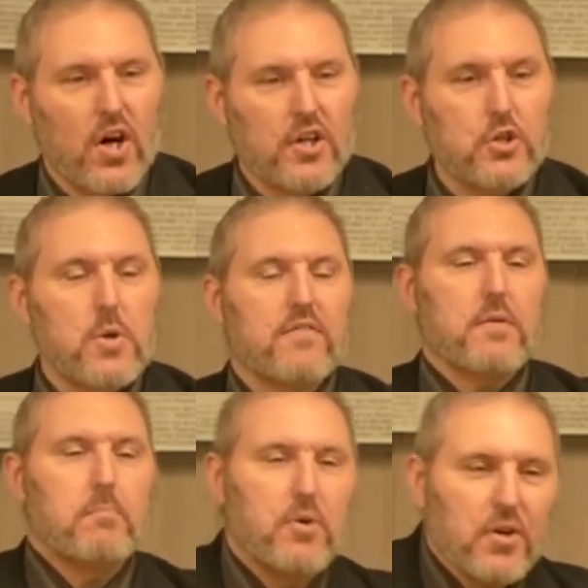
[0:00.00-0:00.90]
You have to
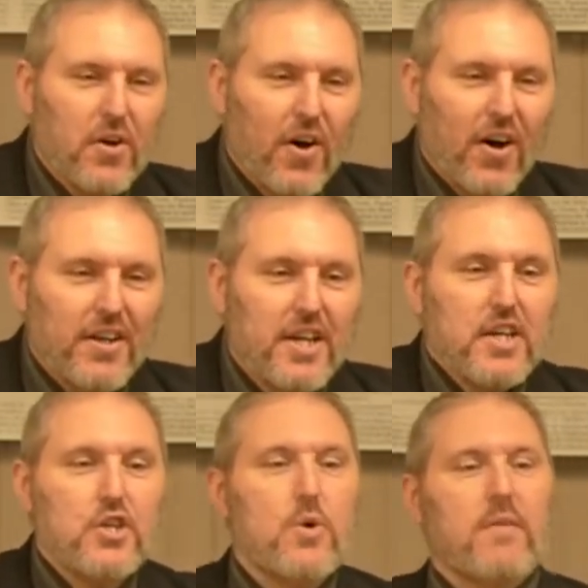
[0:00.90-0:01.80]
put on.
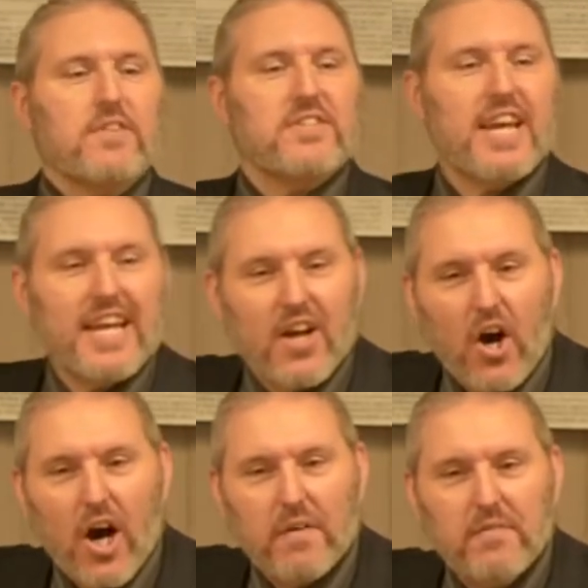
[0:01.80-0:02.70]
You have to take off.